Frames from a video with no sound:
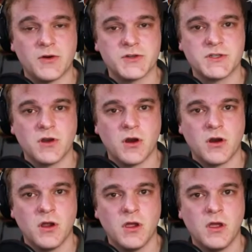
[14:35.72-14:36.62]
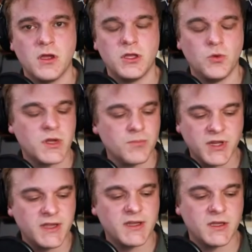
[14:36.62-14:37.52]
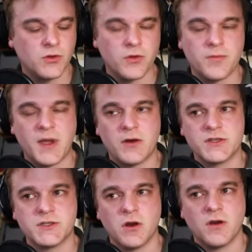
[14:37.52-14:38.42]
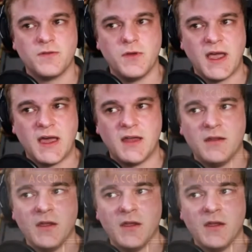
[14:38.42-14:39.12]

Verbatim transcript: star. You would completely ignore the power star if you had,